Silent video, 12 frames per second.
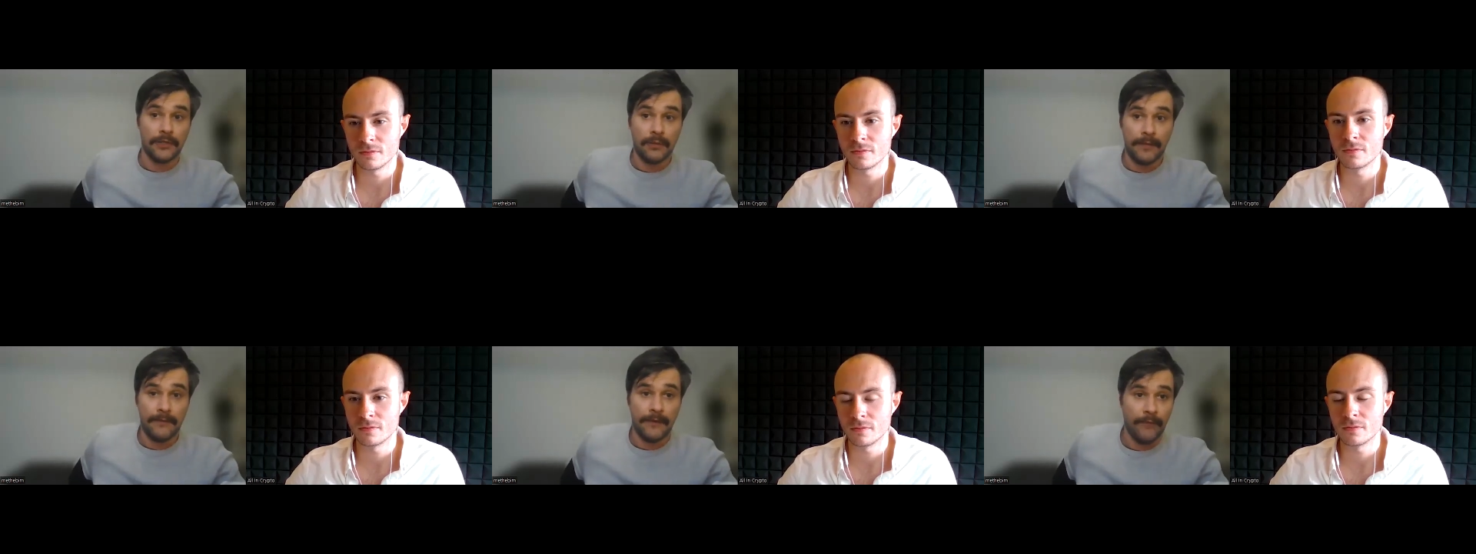Speaker 1: So
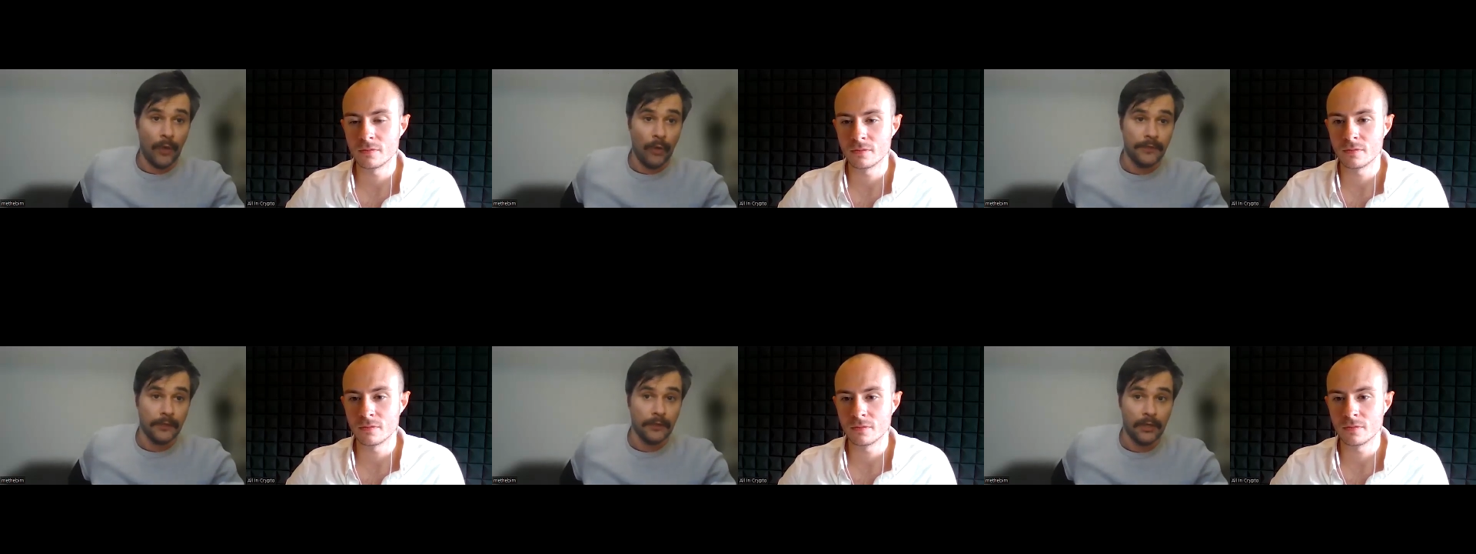we've
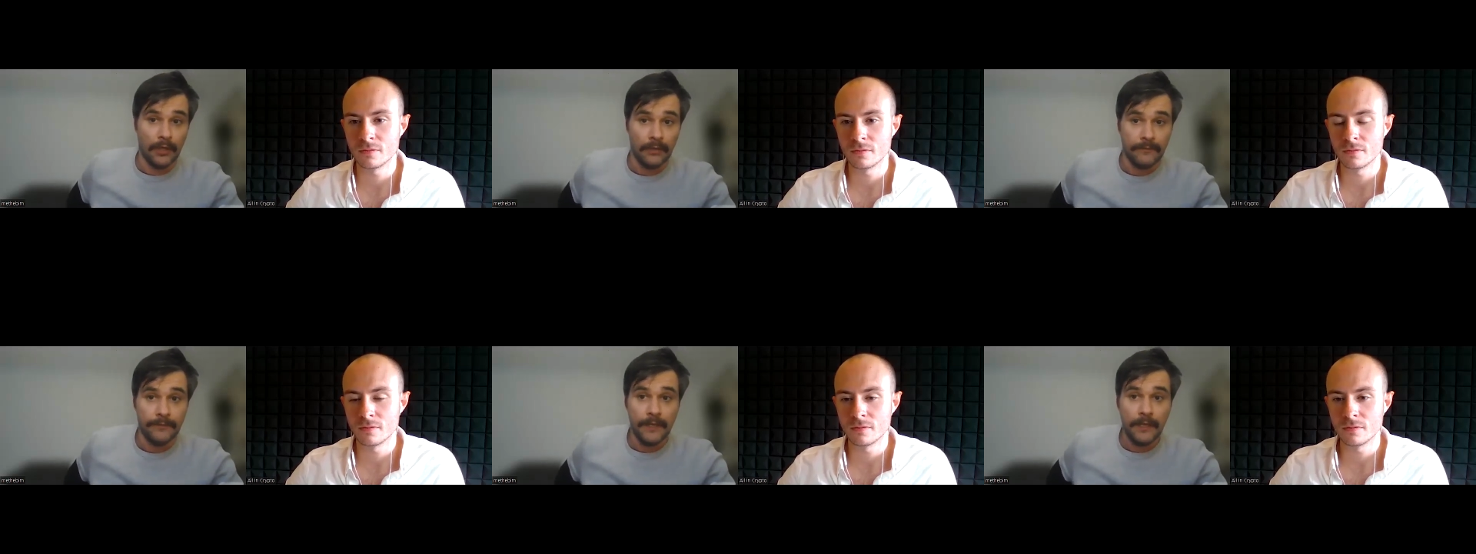involved a lot
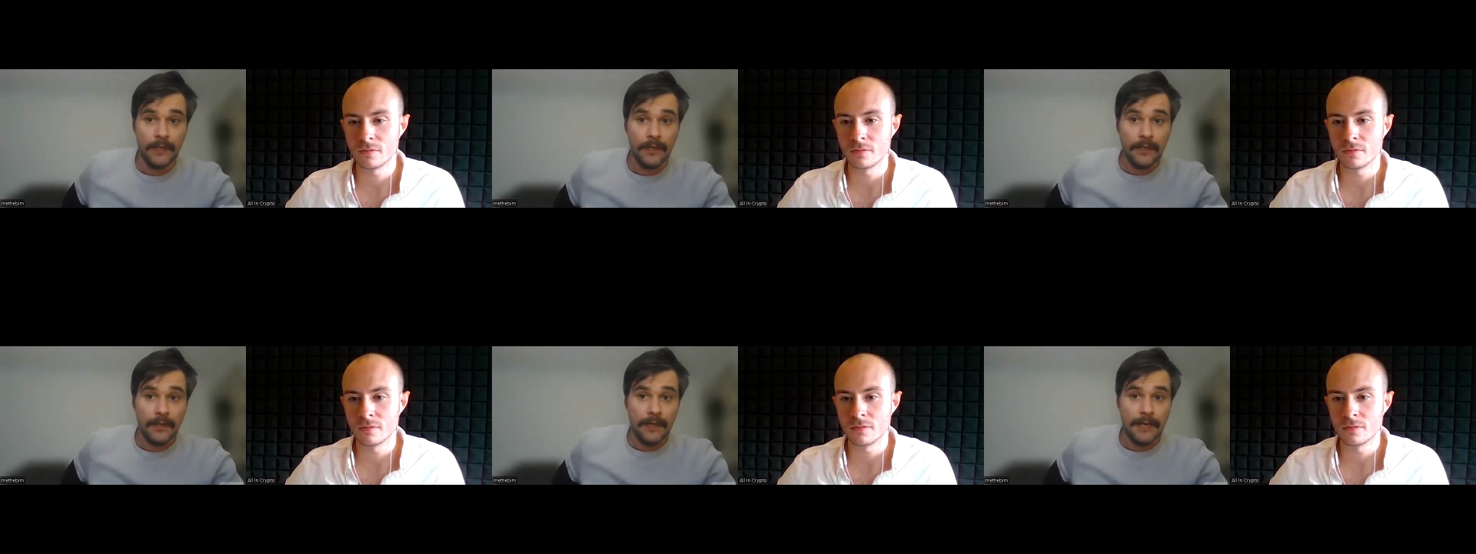of
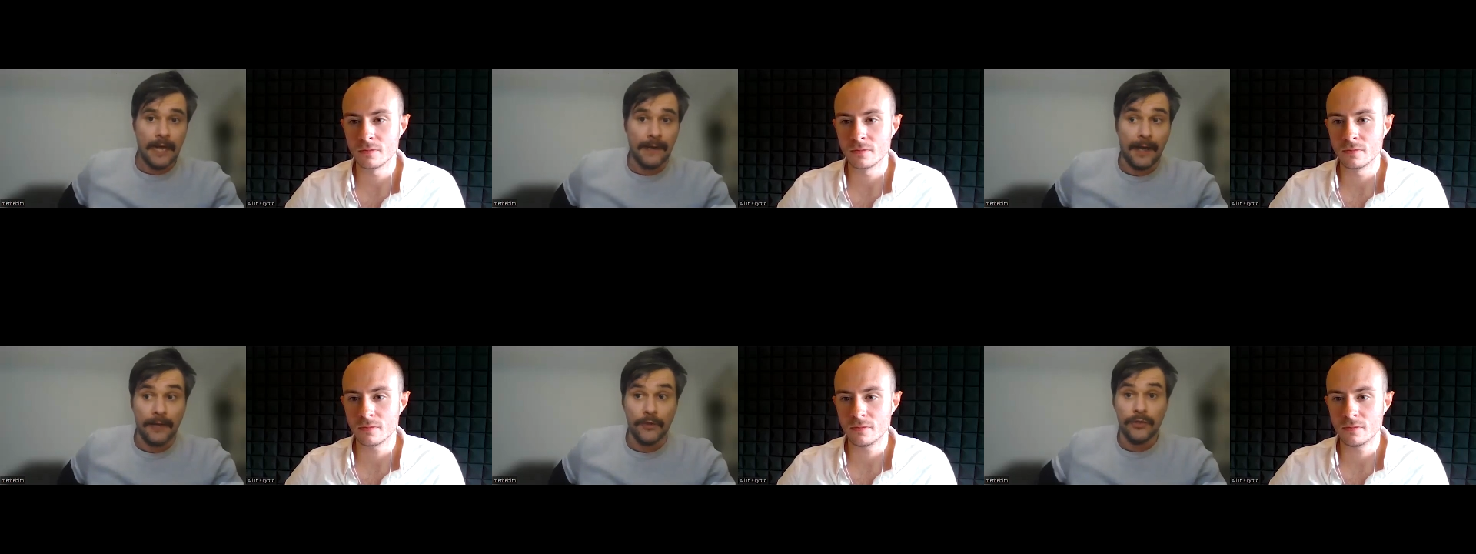
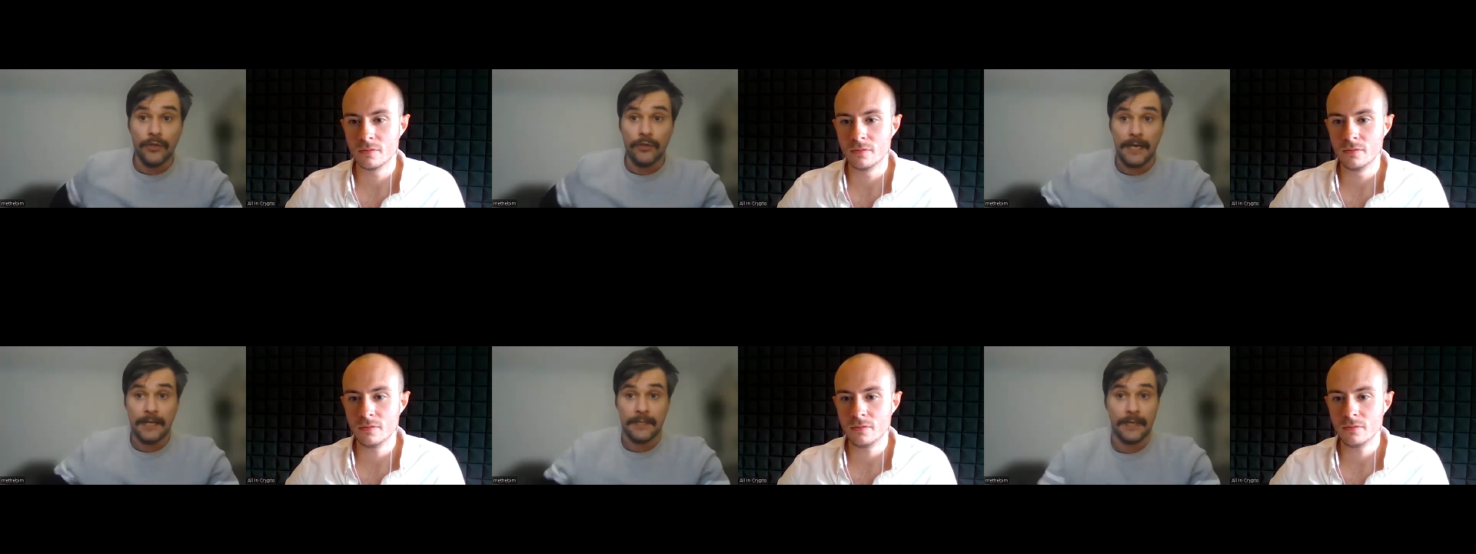Cardano's
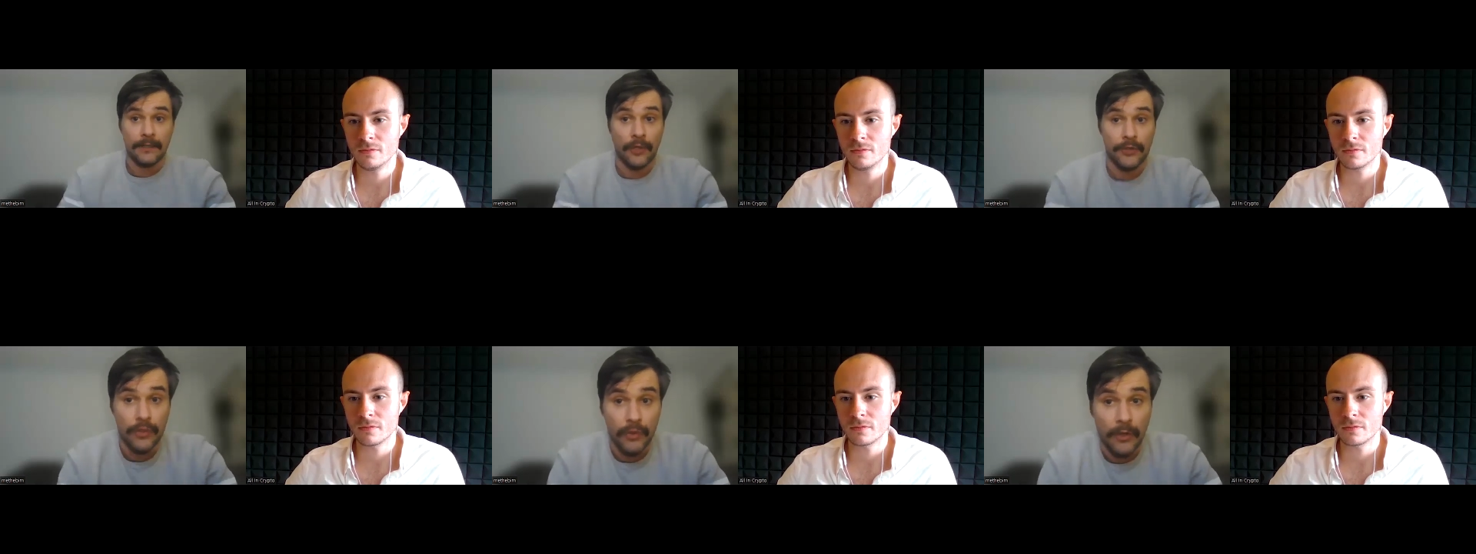unique
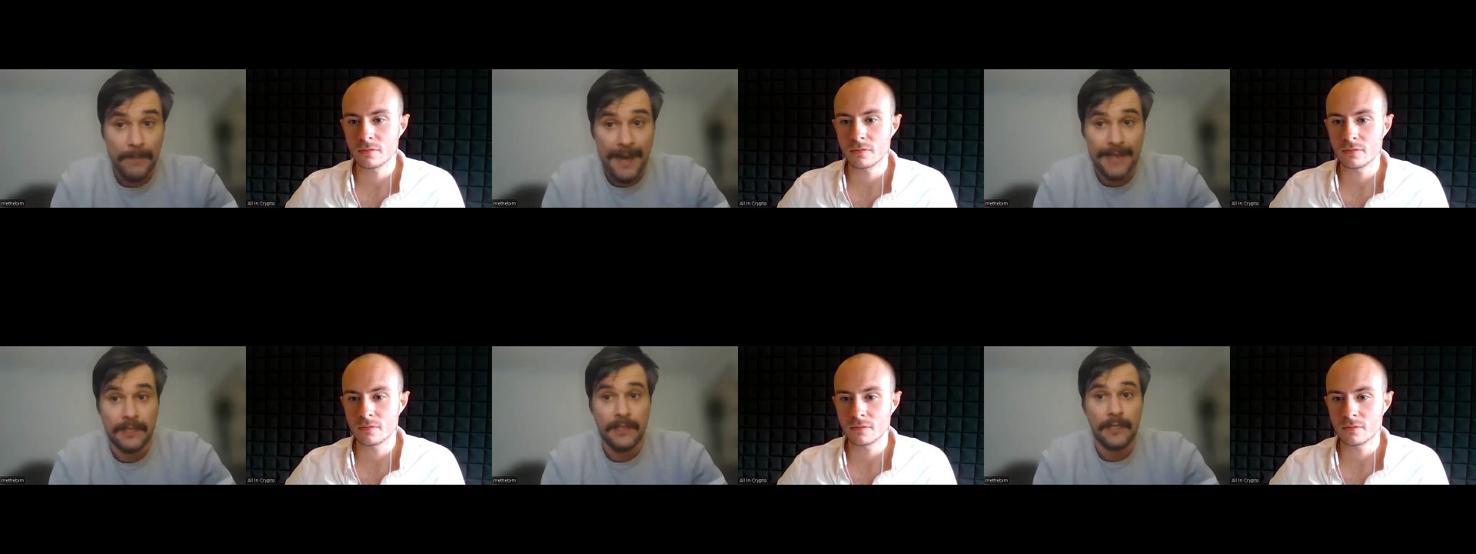technological
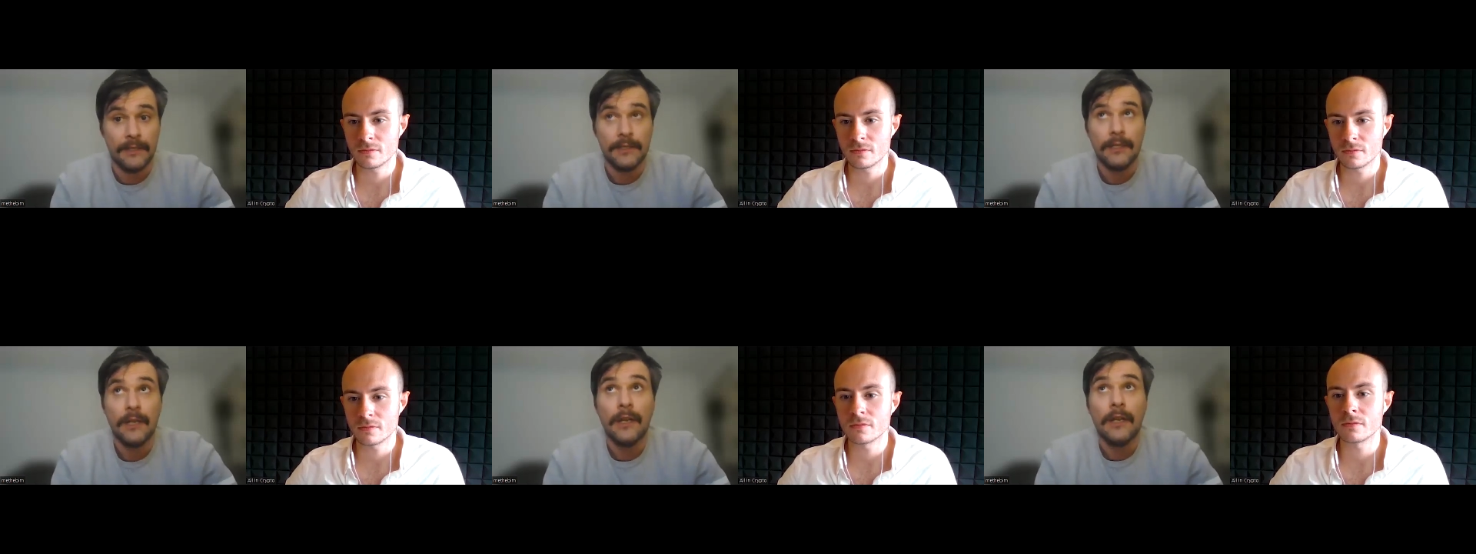
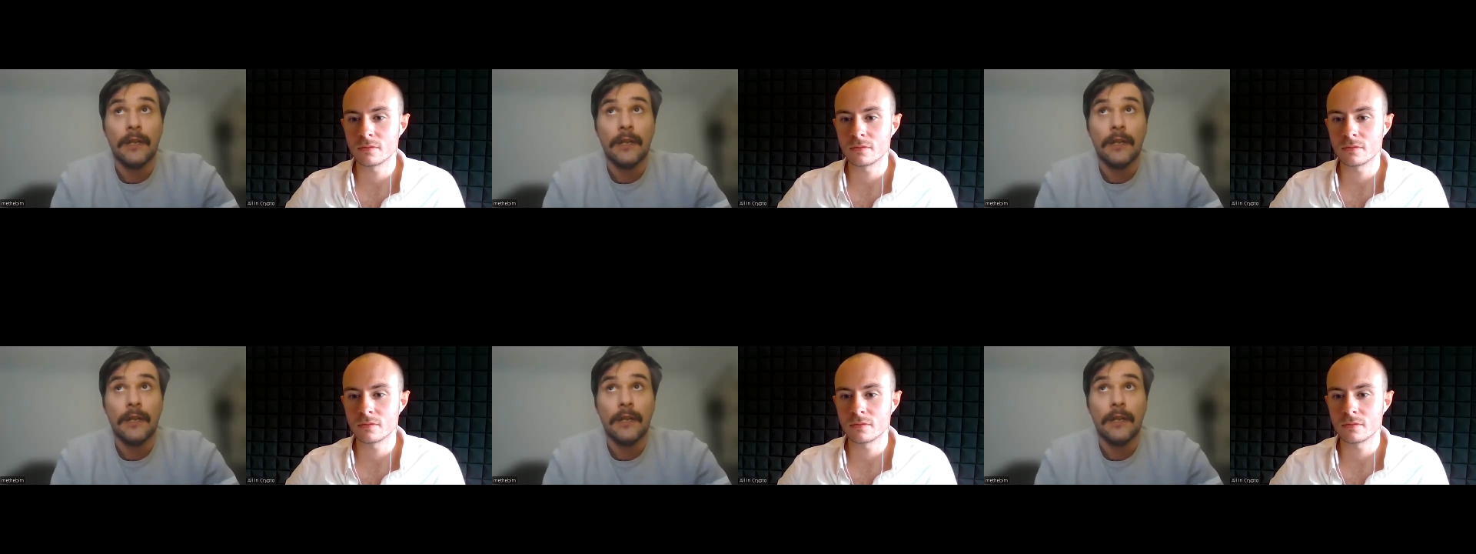capacities